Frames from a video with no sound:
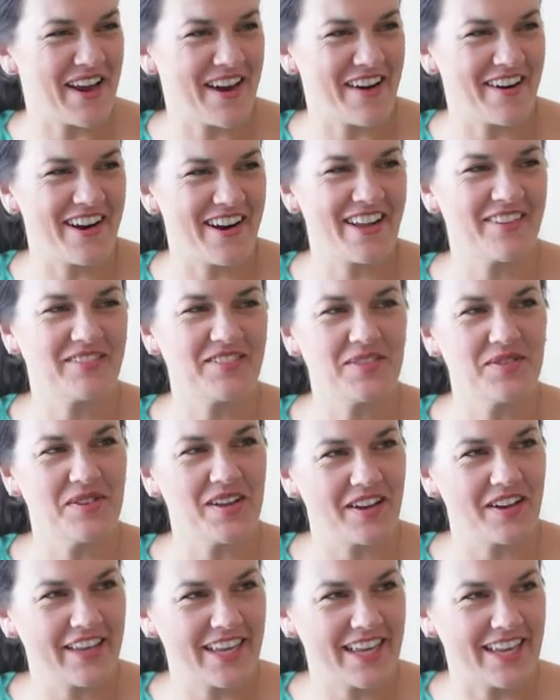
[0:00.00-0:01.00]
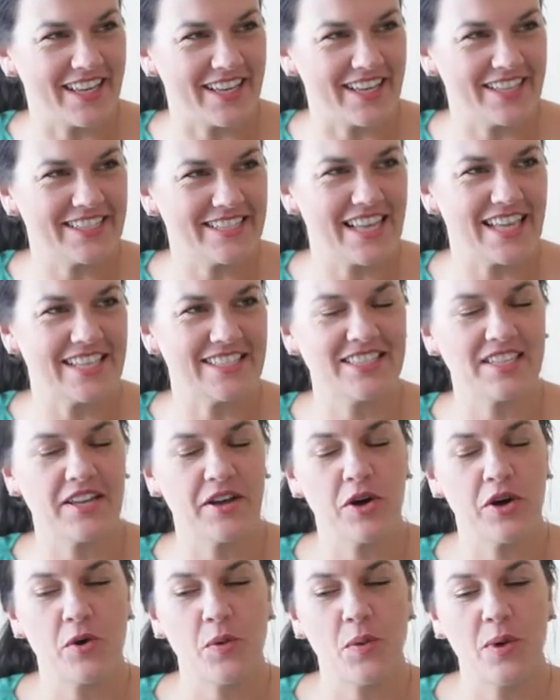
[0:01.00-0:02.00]
married. I have 2 young kids, and
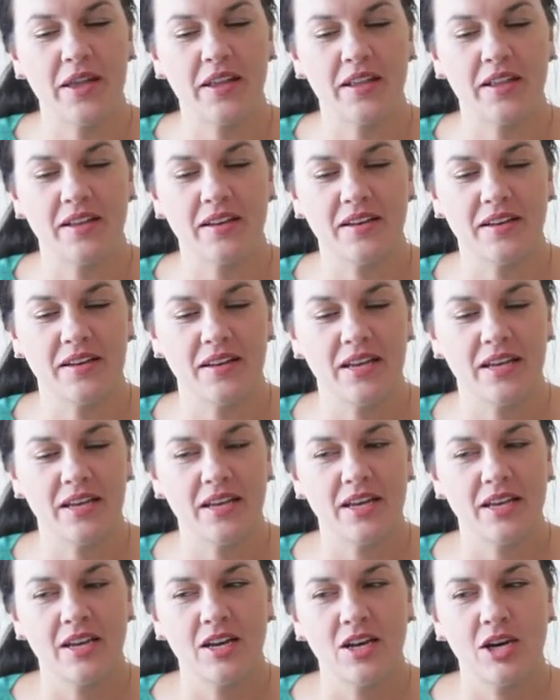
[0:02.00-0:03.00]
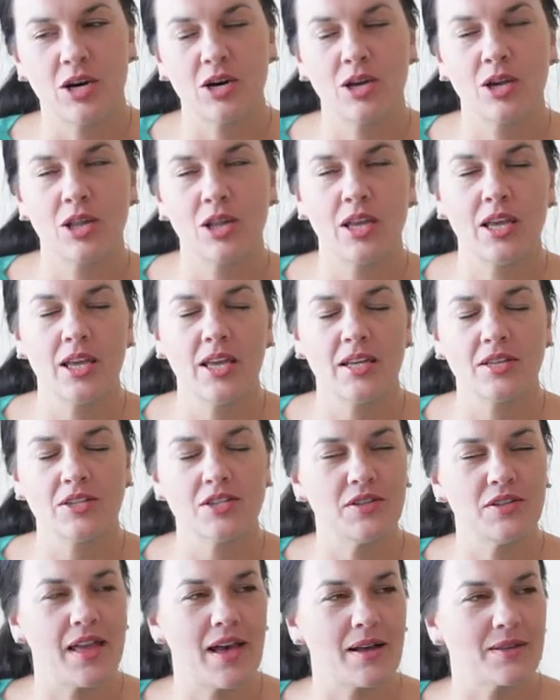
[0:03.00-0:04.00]
so early in
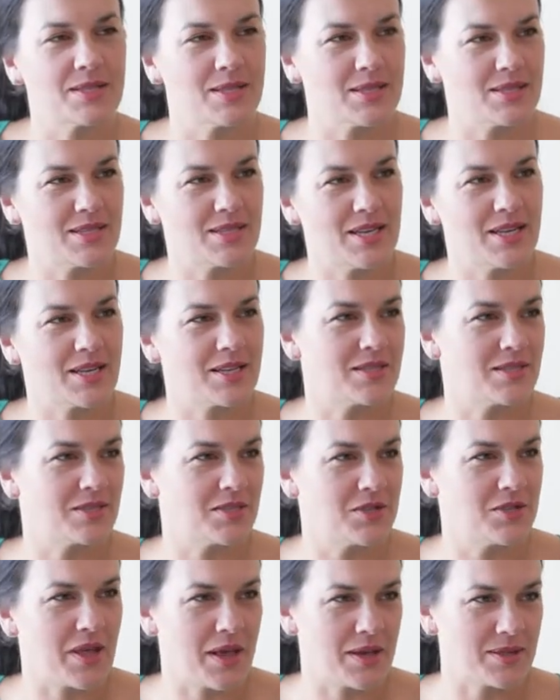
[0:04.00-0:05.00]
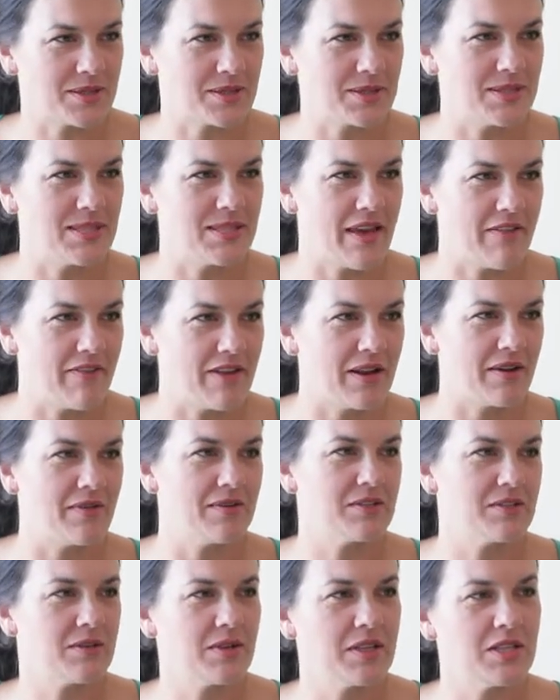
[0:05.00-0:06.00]
2006, 2007, I
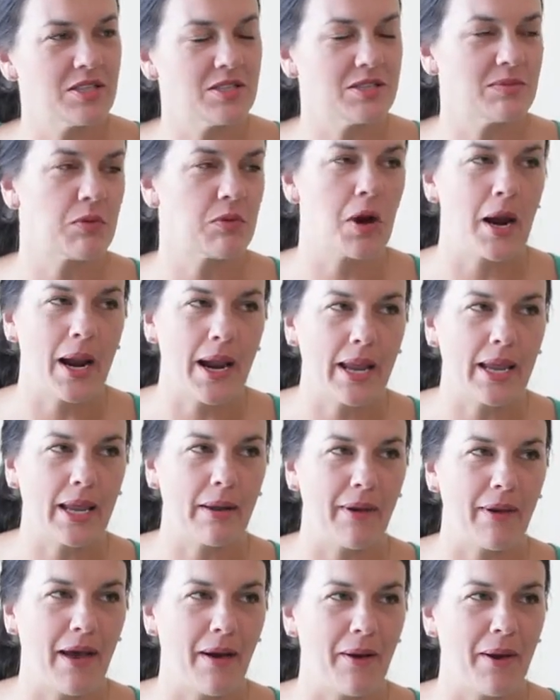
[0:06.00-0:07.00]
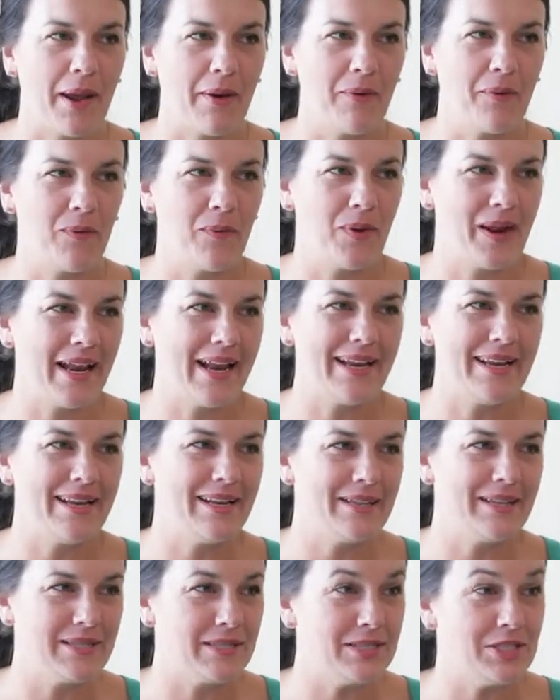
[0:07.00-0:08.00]
was really just praying about what I
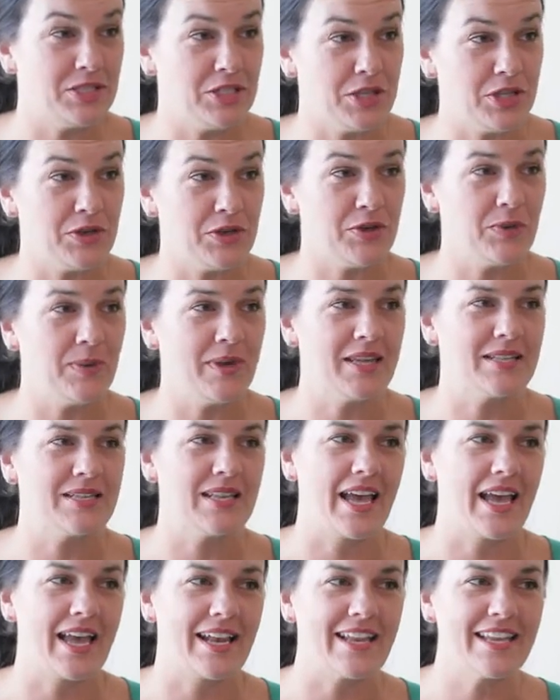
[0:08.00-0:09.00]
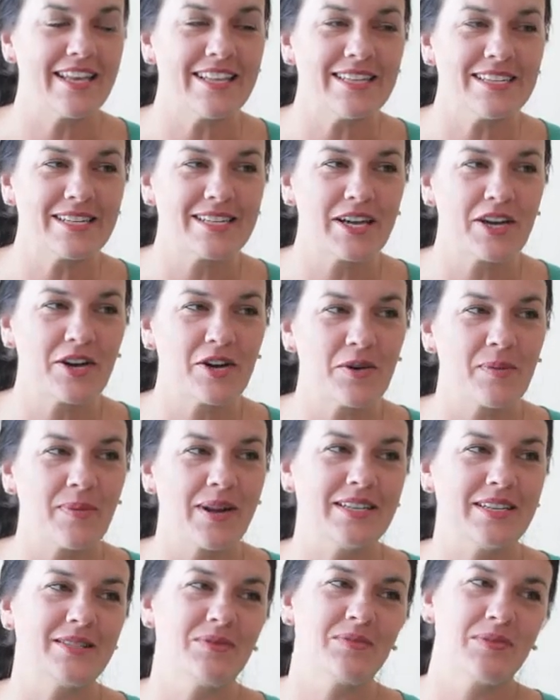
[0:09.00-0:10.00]
needed to do because I had kids at home and
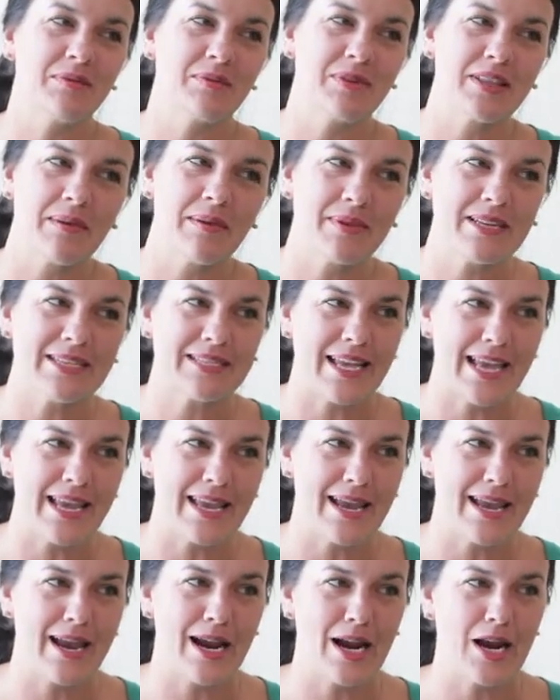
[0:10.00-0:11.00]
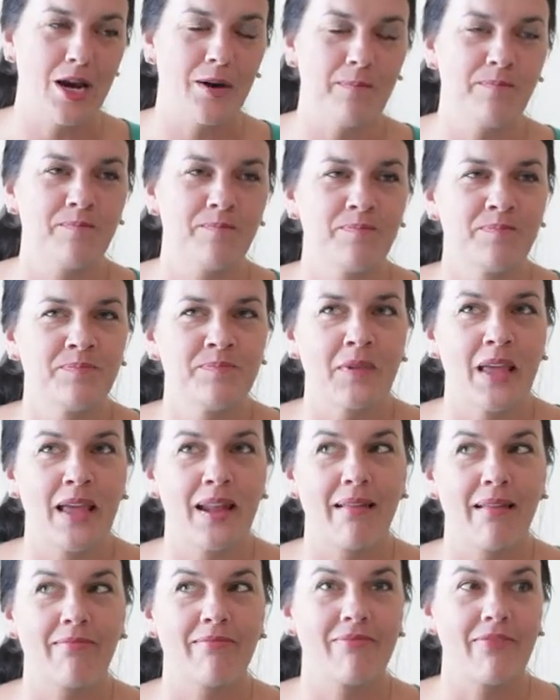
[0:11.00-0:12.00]
I didn't want to put them in daycare.
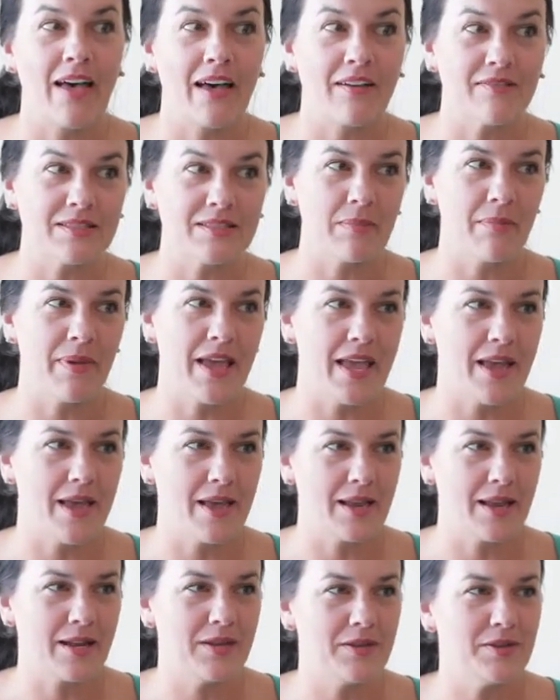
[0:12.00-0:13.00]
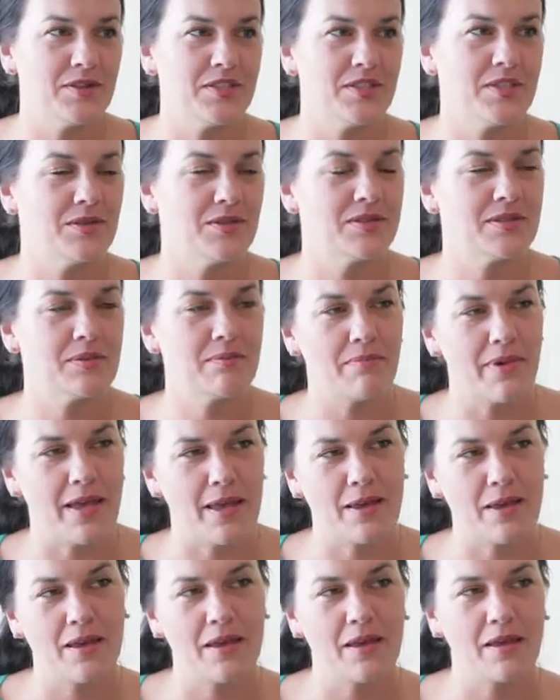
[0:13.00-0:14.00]
And I love to bake, and I used to do some
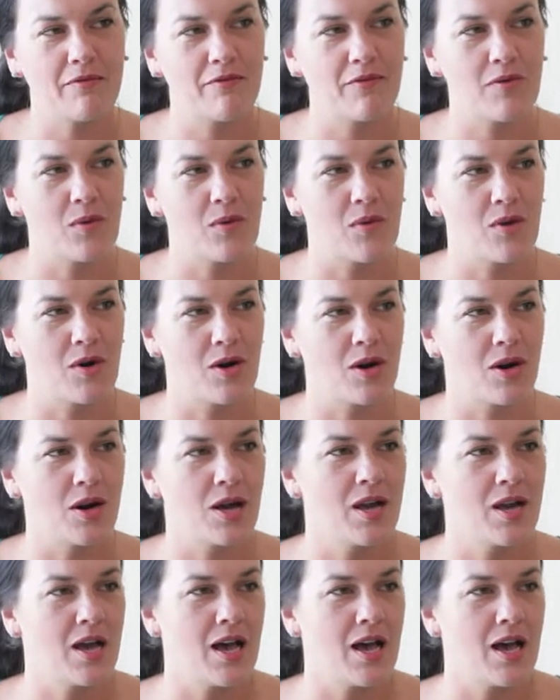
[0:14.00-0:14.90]
baking for